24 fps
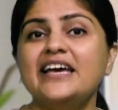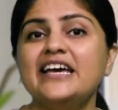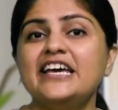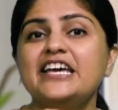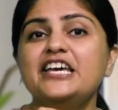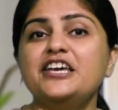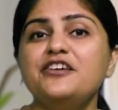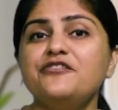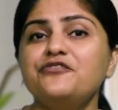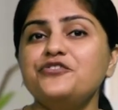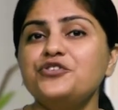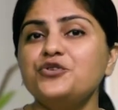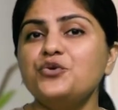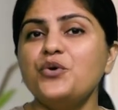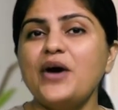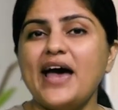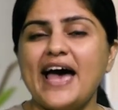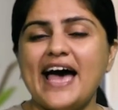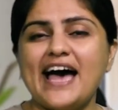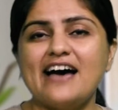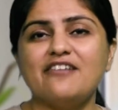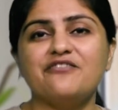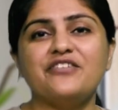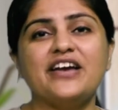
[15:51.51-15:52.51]
If you
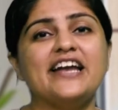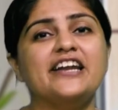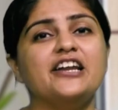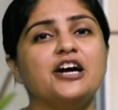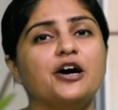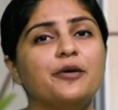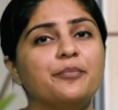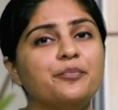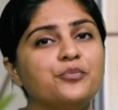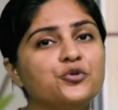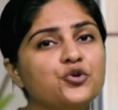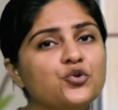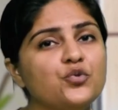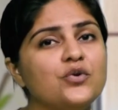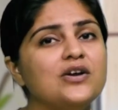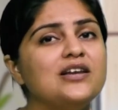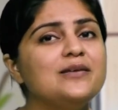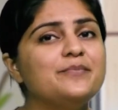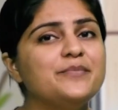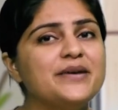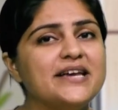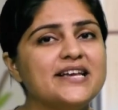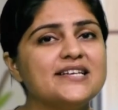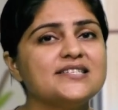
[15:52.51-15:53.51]
have an
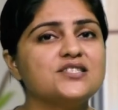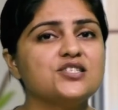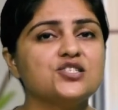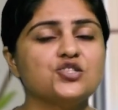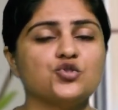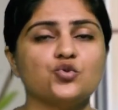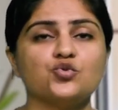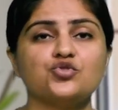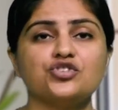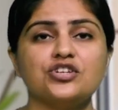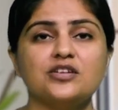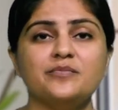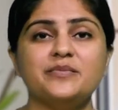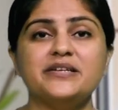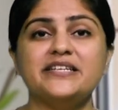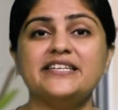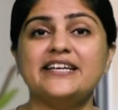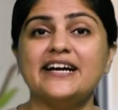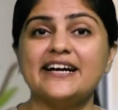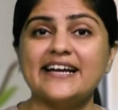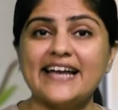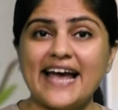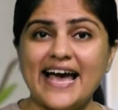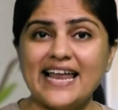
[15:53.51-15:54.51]
approval-based social media
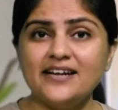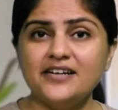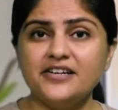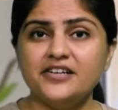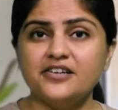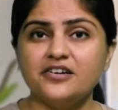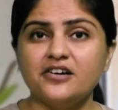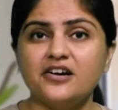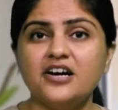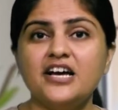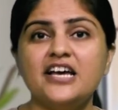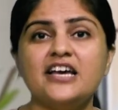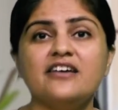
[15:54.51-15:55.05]
calendar